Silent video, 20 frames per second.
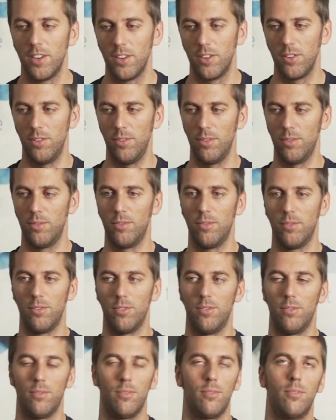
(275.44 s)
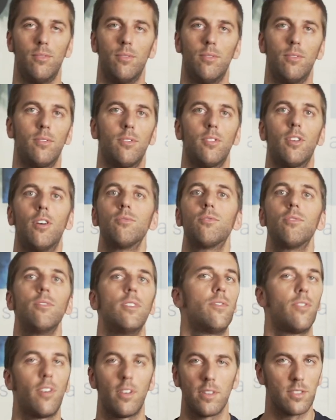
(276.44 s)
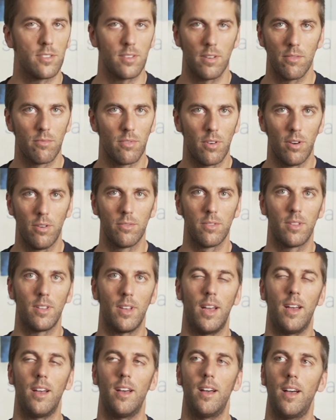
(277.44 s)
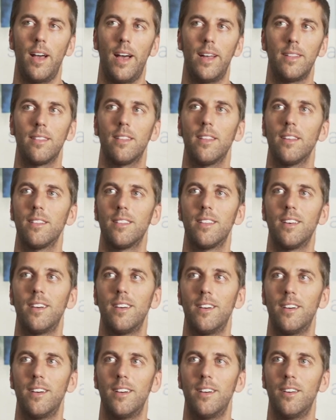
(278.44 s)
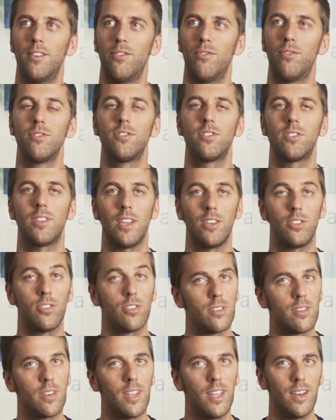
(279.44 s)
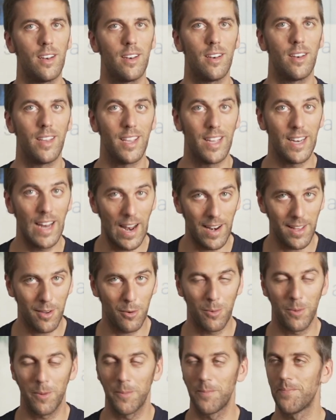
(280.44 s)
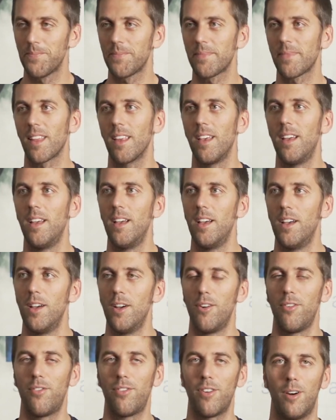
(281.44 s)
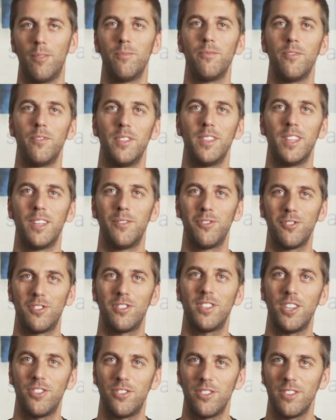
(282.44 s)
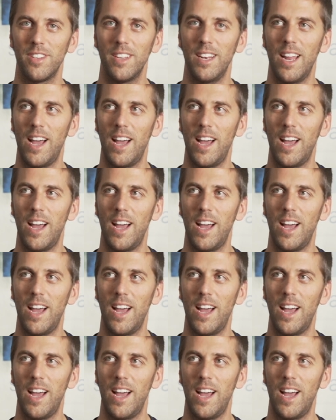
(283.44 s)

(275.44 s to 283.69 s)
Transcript: you go to the forestry road until the food station in Àreu. From the food station in